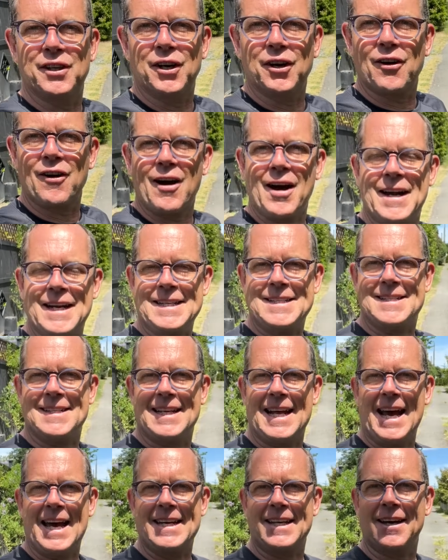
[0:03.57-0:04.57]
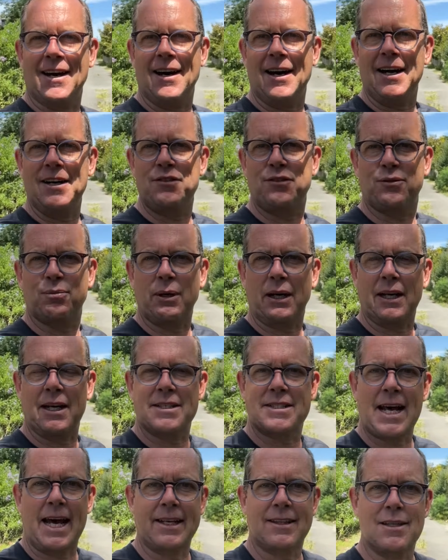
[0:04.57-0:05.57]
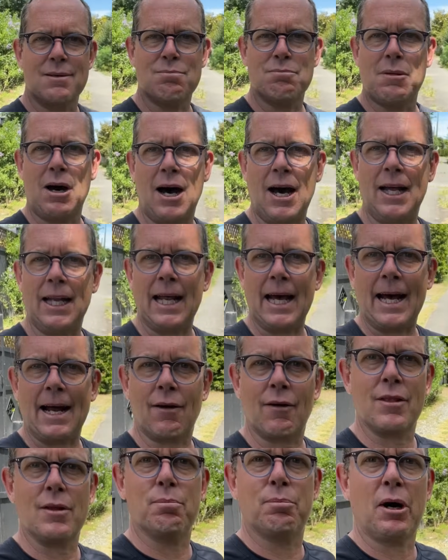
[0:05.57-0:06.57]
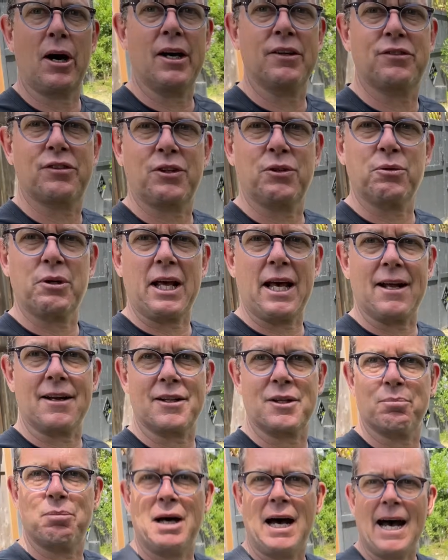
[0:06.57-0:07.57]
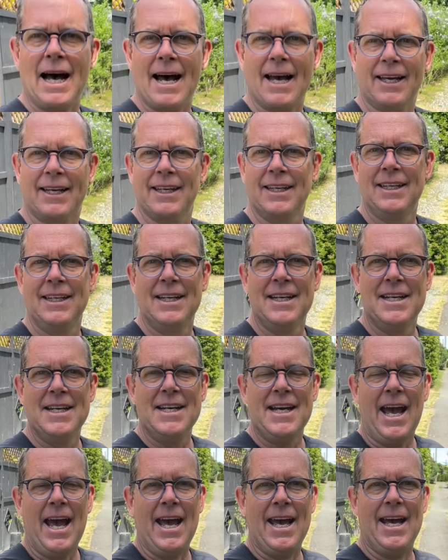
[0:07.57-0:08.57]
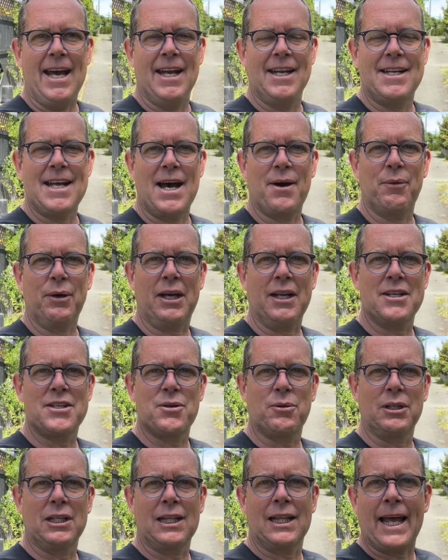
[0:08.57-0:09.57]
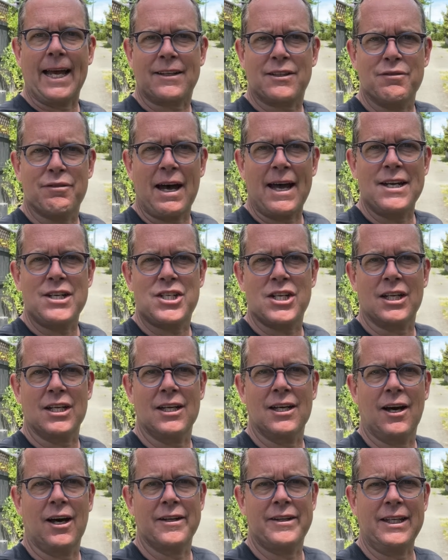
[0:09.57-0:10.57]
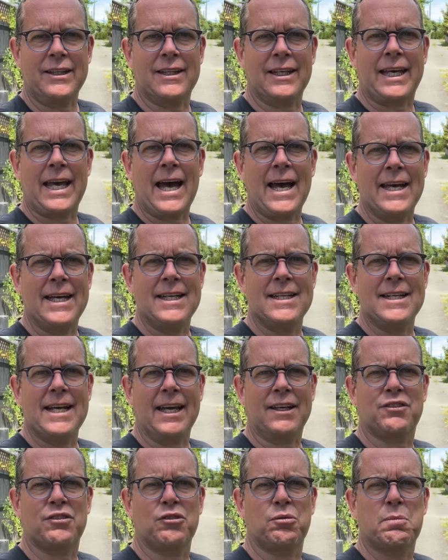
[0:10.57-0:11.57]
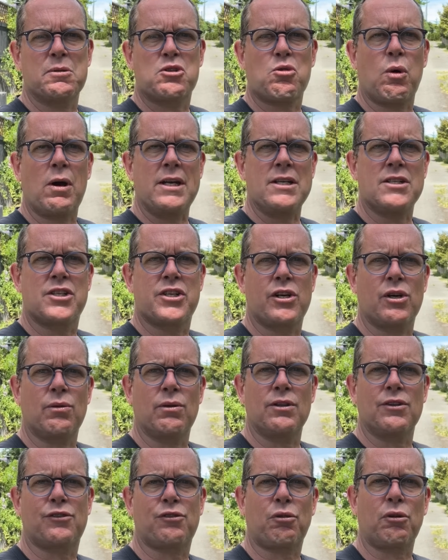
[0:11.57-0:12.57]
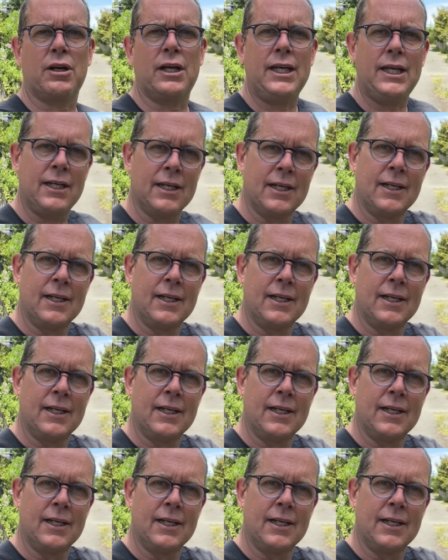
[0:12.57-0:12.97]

Alrighty, today guys, we're going to take the Mylar and the bicycle down to the park and we're going to do a little activation. I think the K index is between 2 and 3,